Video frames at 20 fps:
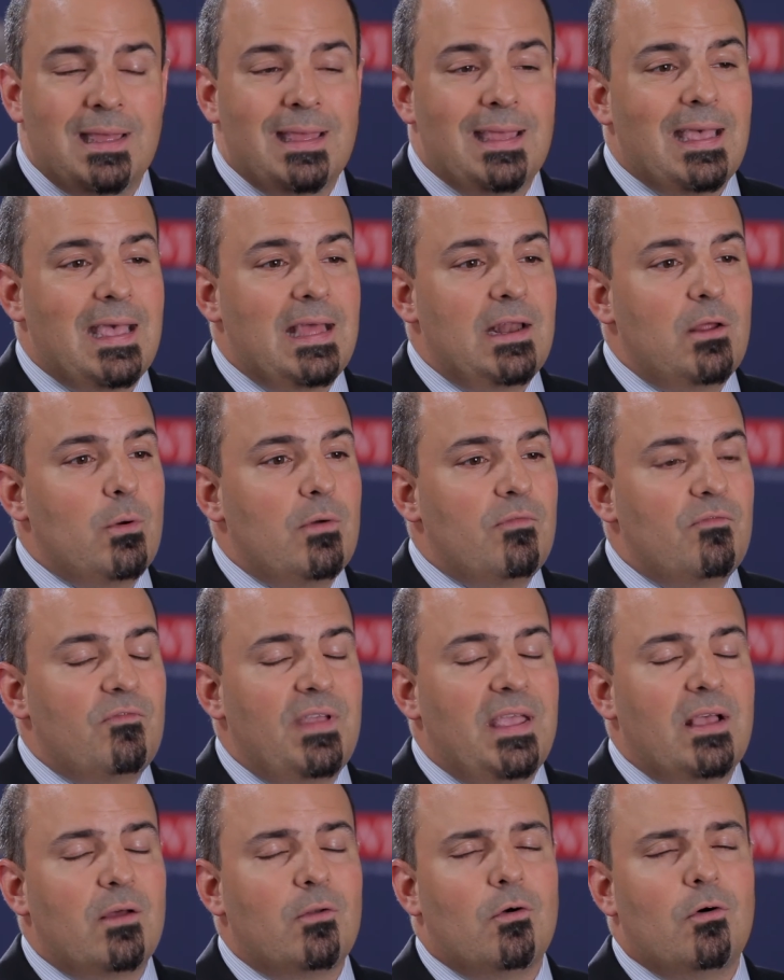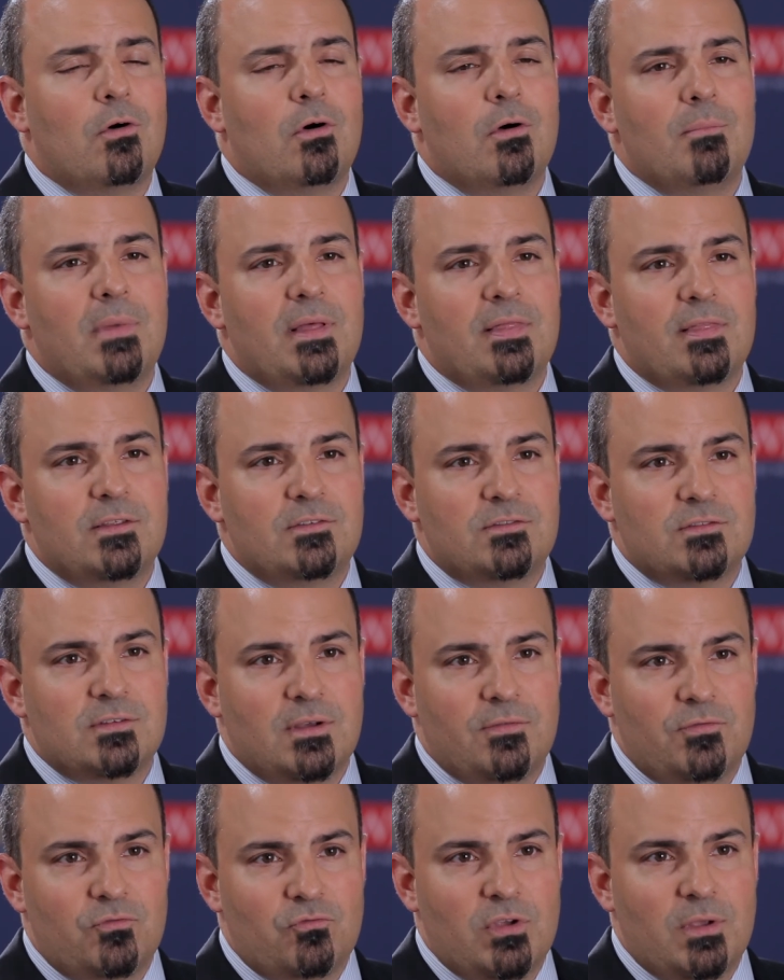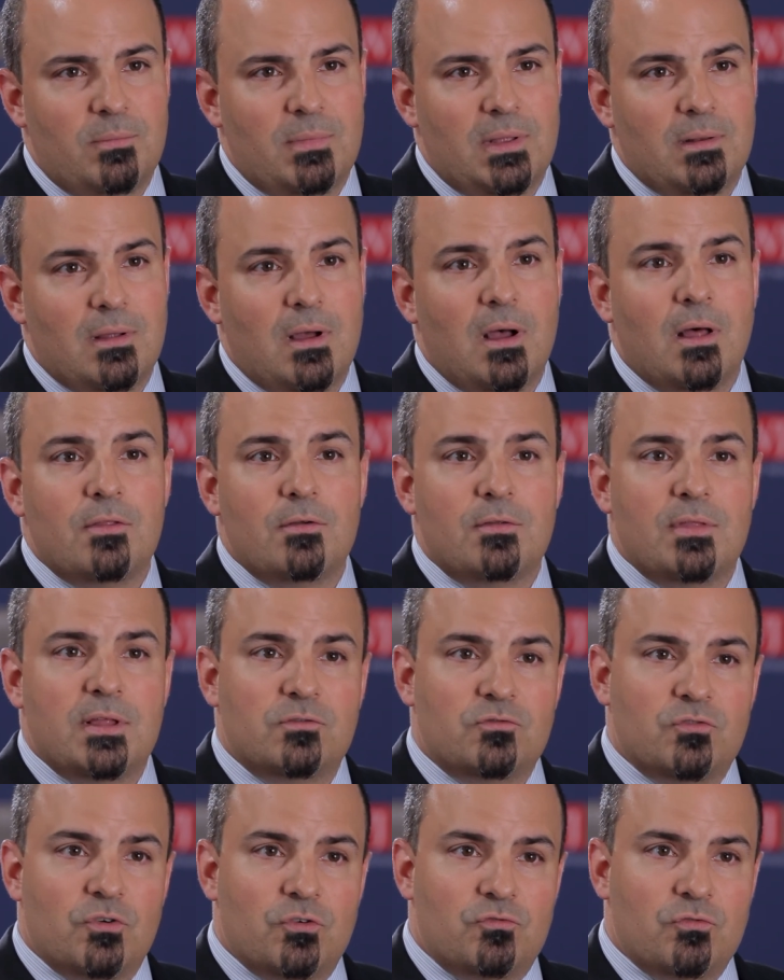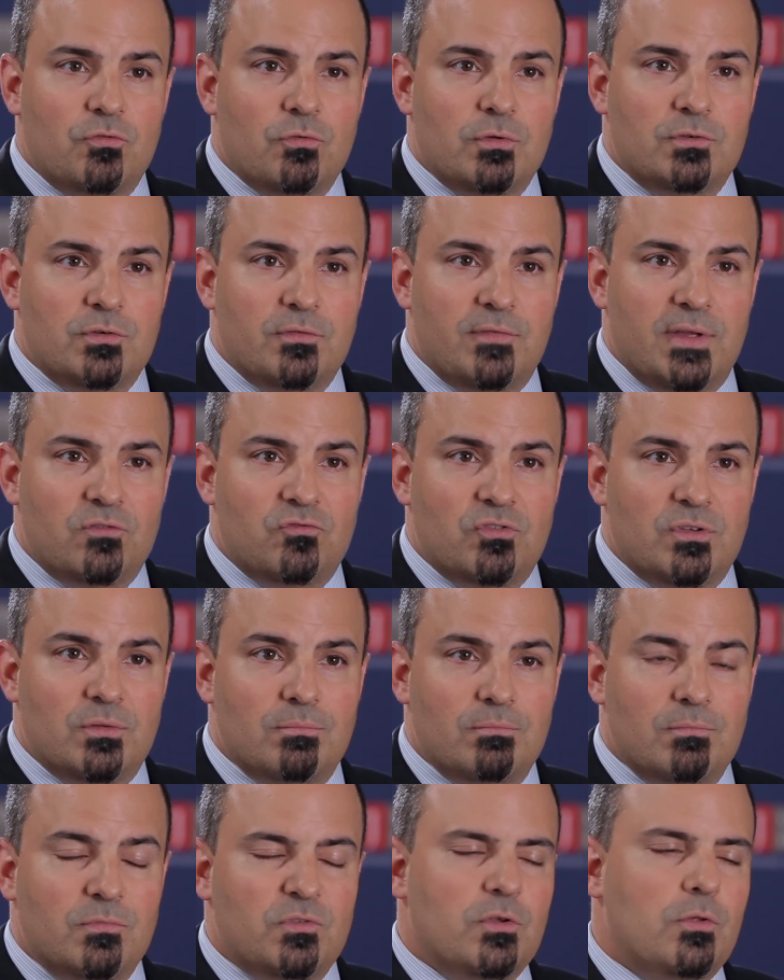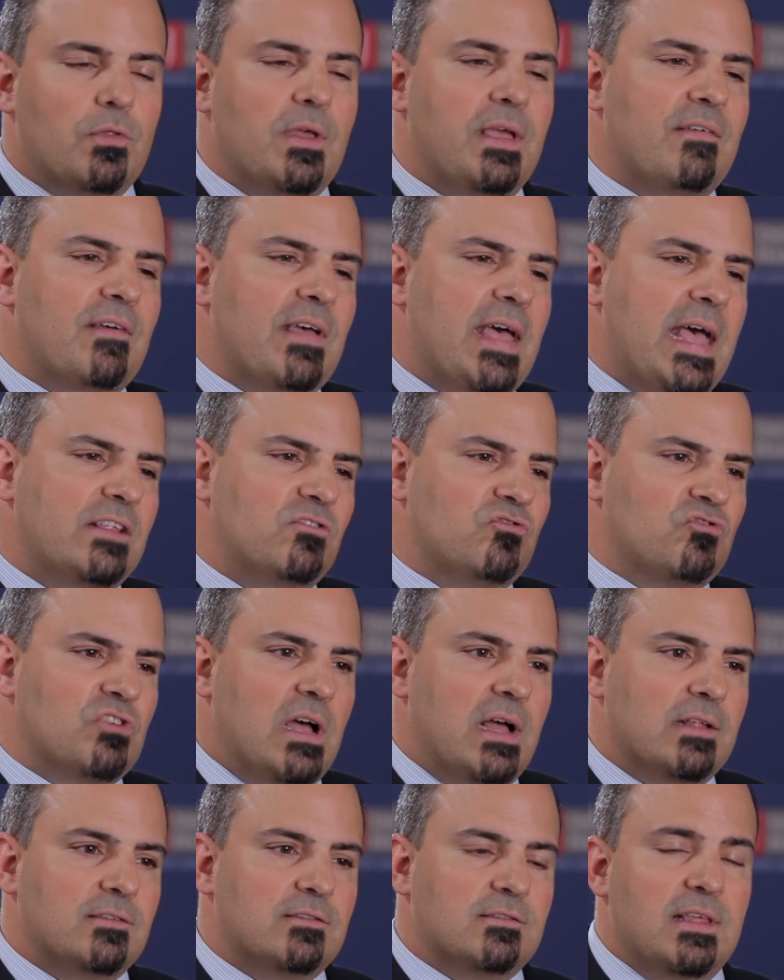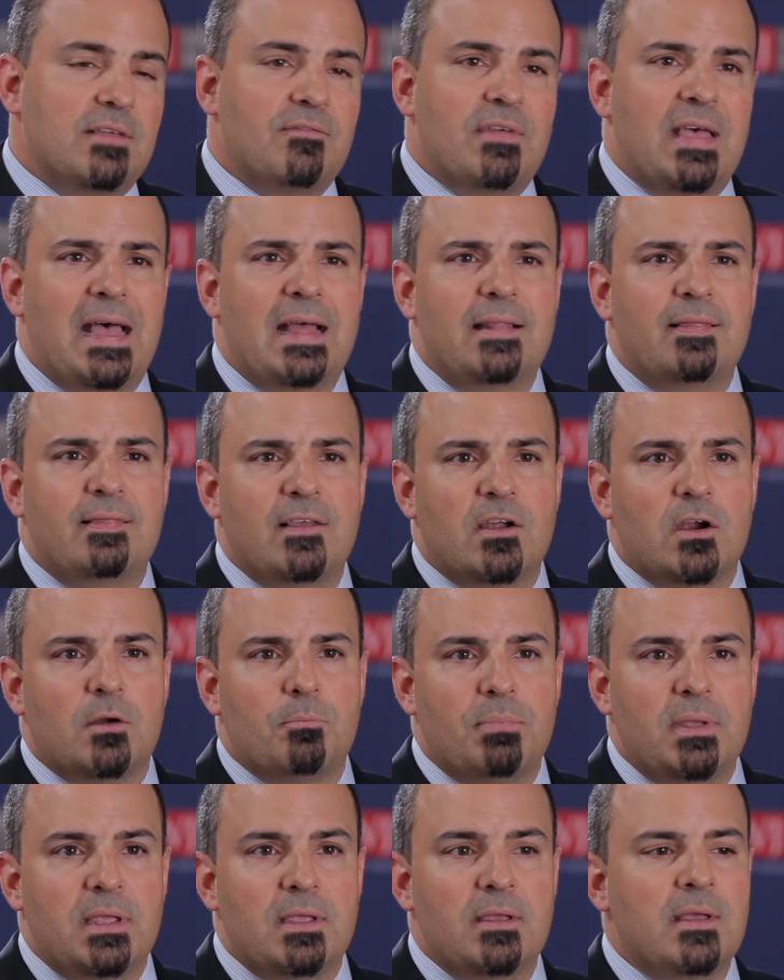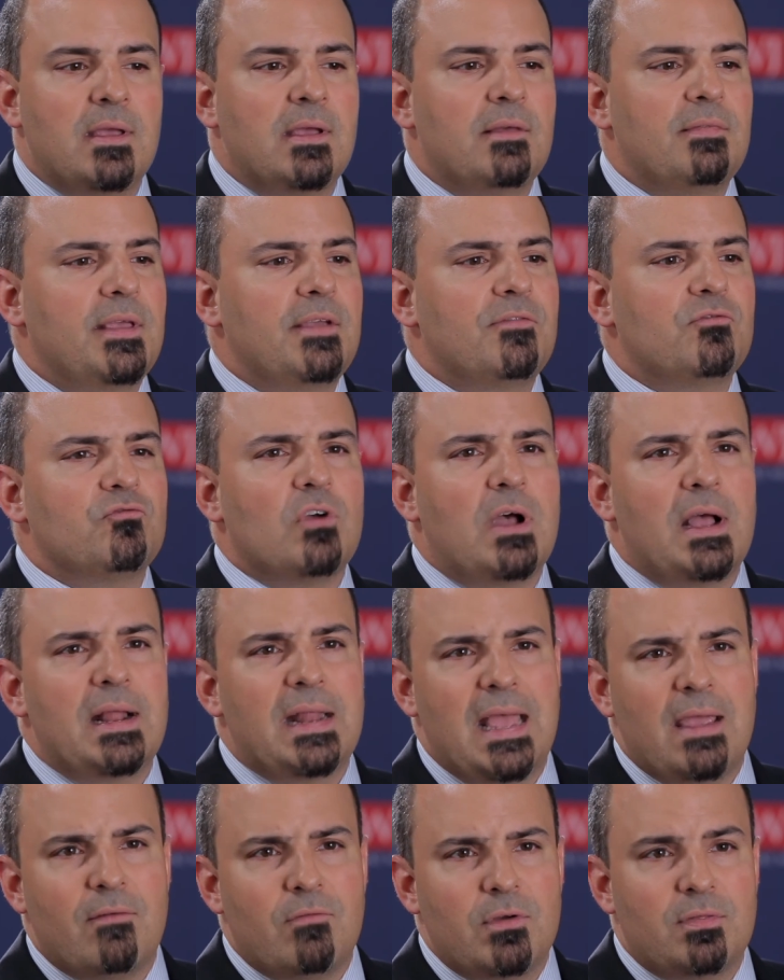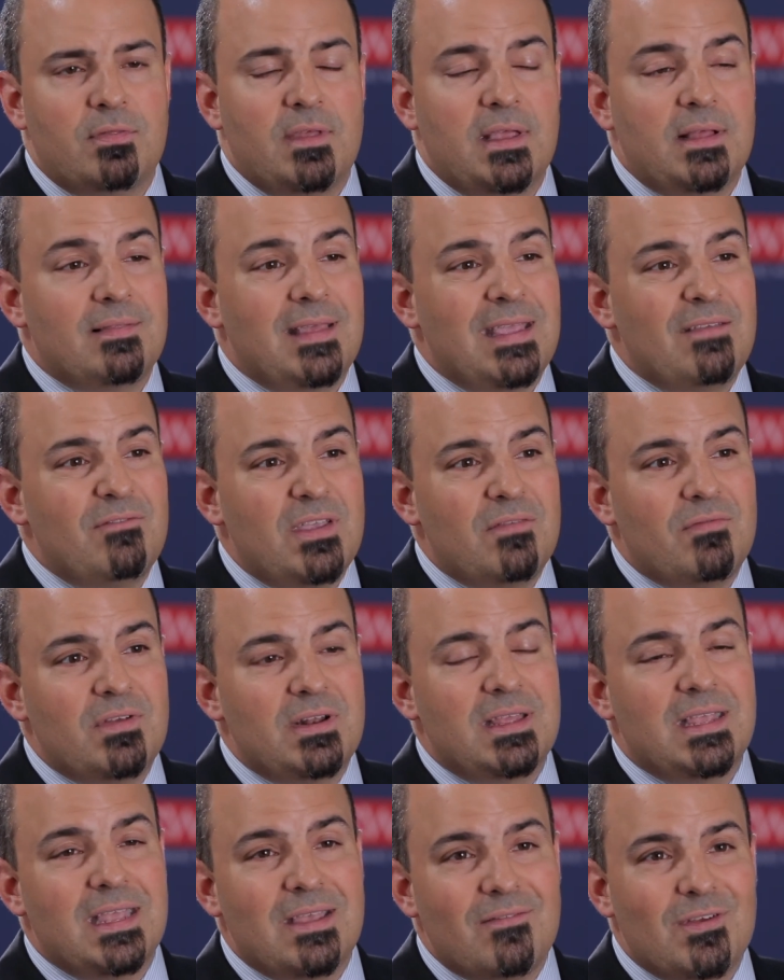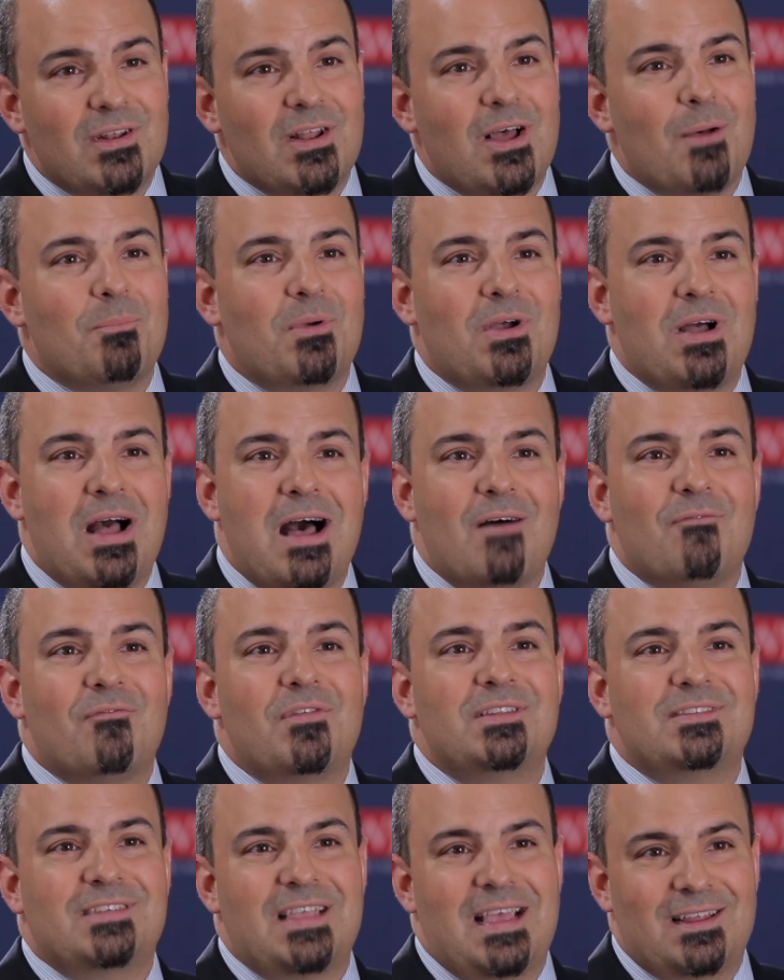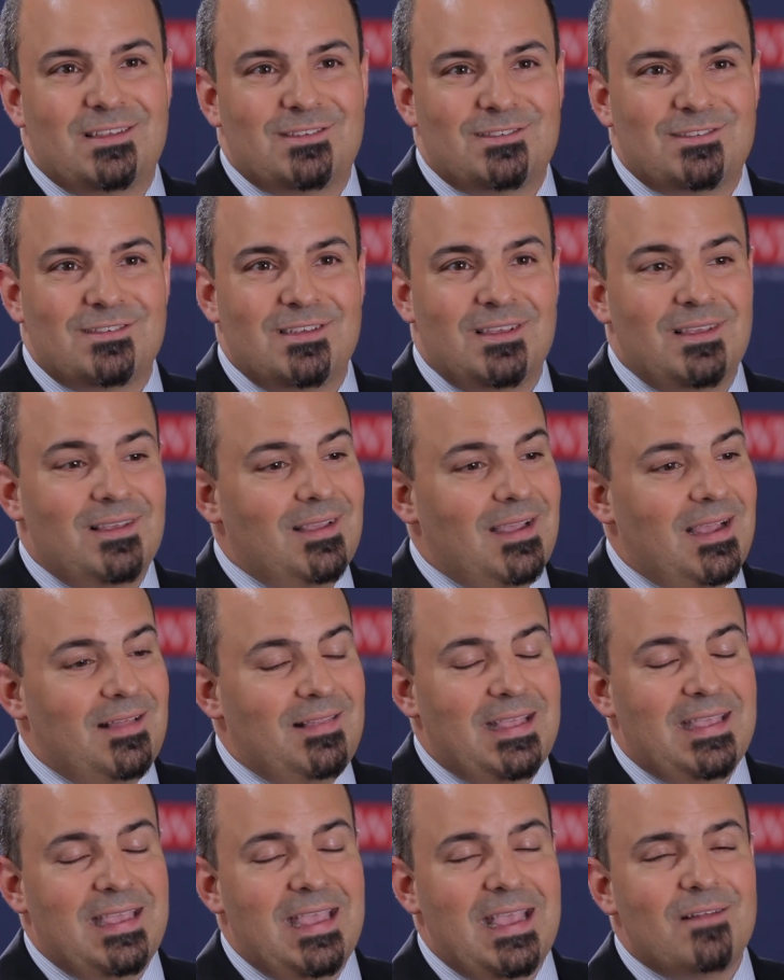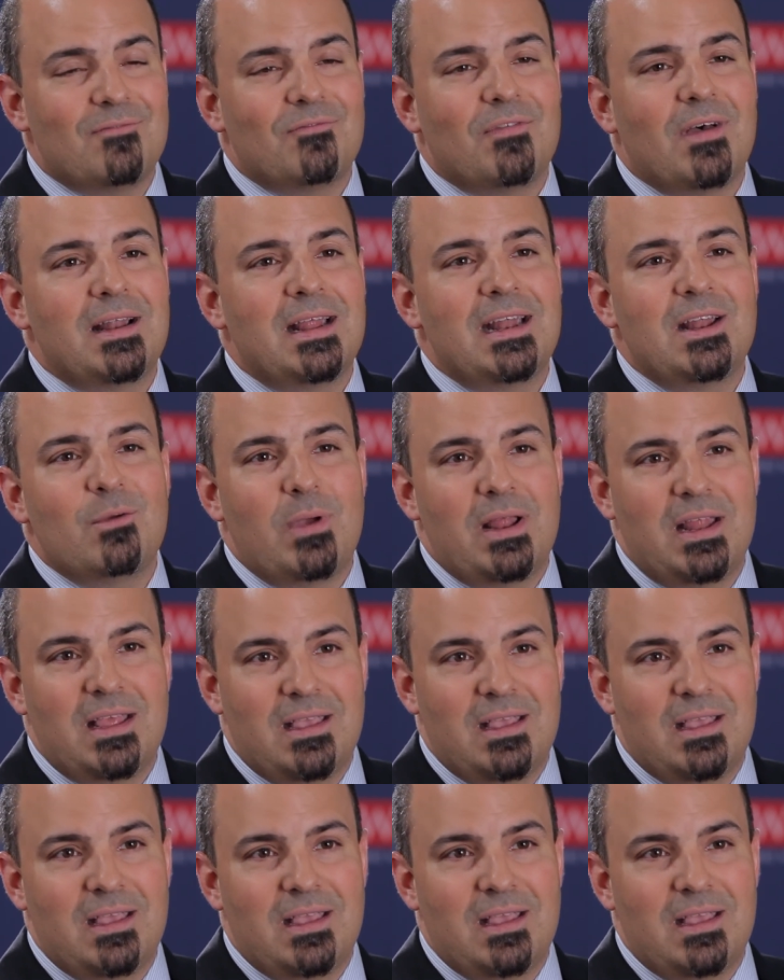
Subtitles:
and who have failed all methods of treatment other than surgical intervention. So they've had shots, they've had therapy, they've tried everything, they've even given up golf and tennis, and they can't find any way to